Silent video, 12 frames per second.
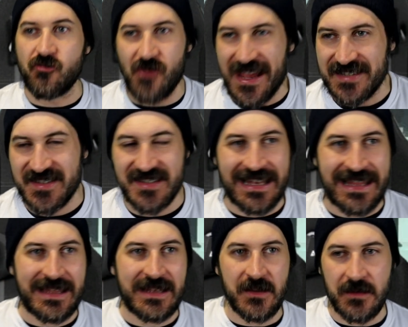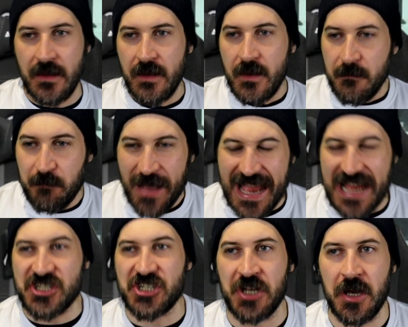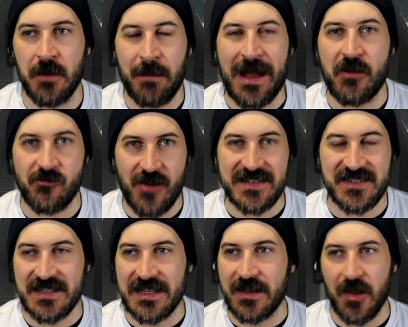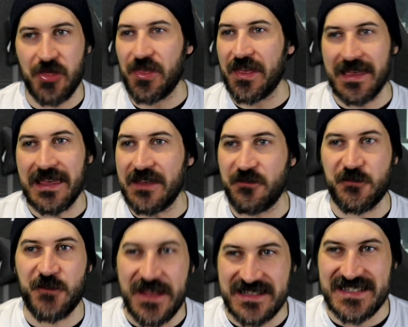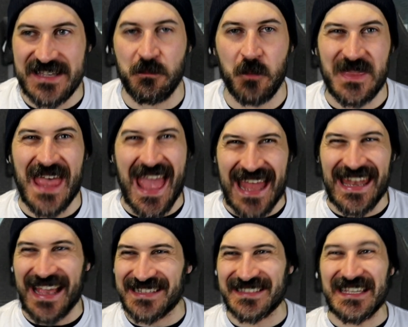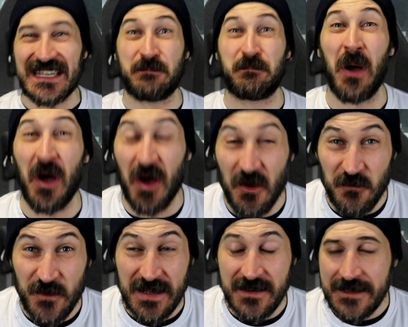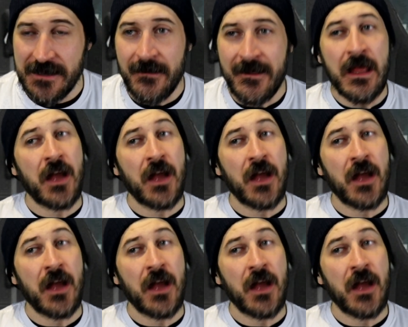wrestling and passionate about wrestling, I think he fits in with NXT perfectly.